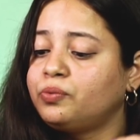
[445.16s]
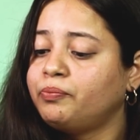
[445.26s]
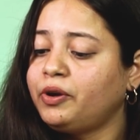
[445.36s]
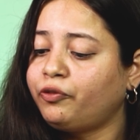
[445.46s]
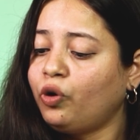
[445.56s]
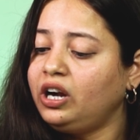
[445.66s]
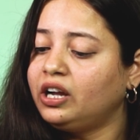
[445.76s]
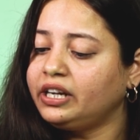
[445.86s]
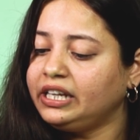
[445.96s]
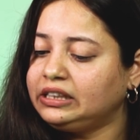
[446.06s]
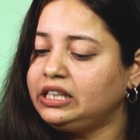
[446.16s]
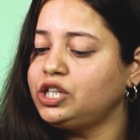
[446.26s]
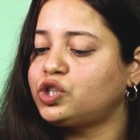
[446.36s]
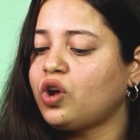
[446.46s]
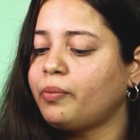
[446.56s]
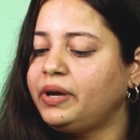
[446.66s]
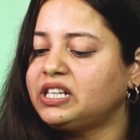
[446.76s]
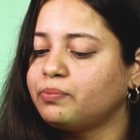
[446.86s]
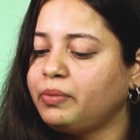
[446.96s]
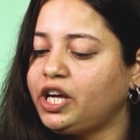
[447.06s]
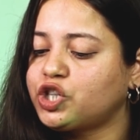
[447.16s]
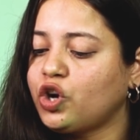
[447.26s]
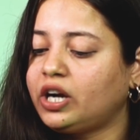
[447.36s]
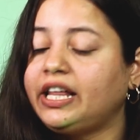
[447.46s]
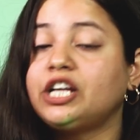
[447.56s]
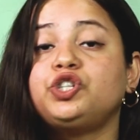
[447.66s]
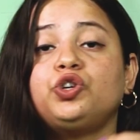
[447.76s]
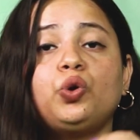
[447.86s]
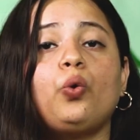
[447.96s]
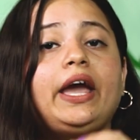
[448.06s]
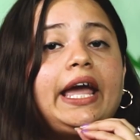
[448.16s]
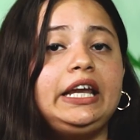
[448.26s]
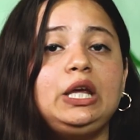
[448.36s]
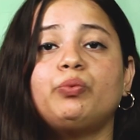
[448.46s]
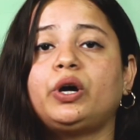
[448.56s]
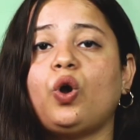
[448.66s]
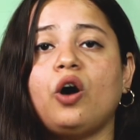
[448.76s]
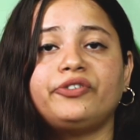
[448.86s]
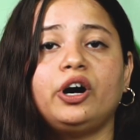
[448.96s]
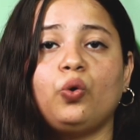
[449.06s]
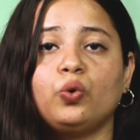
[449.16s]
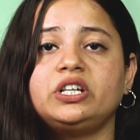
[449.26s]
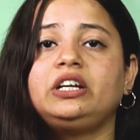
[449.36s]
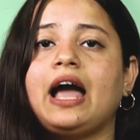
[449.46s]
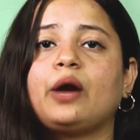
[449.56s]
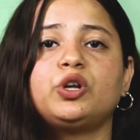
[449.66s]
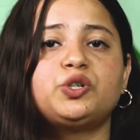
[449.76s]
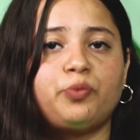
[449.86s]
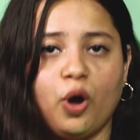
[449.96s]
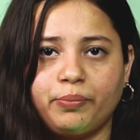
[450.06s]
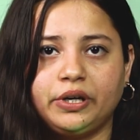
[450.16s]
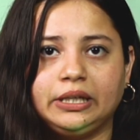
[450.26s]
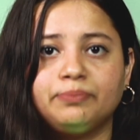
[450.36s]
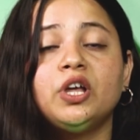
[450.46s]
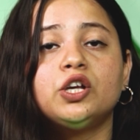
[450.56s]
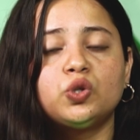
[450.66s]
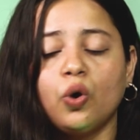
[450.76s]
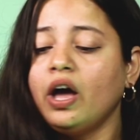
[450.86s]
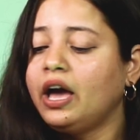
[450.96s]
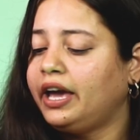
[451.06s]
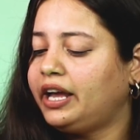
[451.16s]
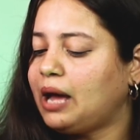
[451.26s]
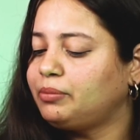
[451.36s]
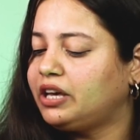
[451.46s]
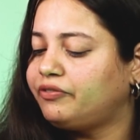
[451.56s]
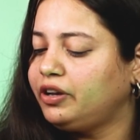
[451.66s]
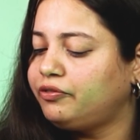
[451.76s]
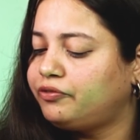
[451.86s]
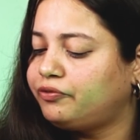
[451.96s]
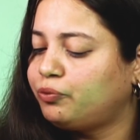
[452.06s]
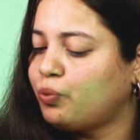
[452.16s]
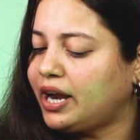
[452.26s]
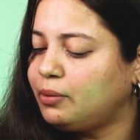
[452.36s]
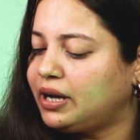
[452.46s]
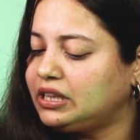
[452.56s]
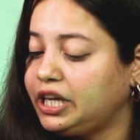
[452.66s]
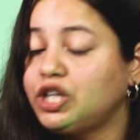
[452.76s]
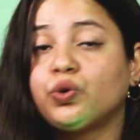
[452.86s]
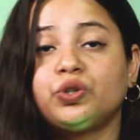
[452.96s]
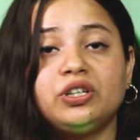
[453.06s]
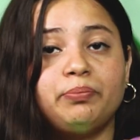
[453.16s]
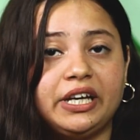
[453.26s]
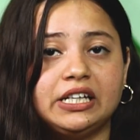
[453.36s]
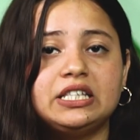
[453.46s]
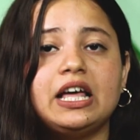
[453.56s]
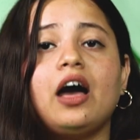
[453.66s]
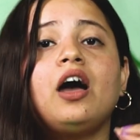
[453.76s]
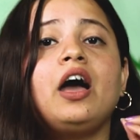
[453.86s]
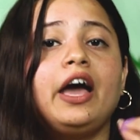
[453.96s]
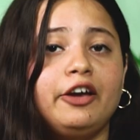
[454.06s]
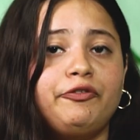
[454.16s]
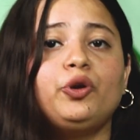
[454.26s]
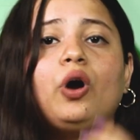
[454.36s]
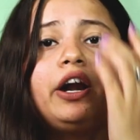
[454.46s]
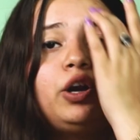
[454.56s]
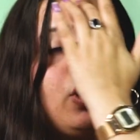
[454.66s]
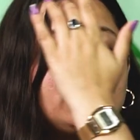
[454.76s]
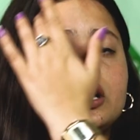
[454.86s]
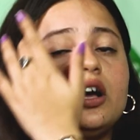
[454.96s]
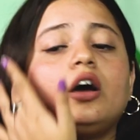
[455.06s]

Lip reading: before learning these topics, make sure that you know any one of a coding language properly. So here I'm giving 1 month in total, because if you are not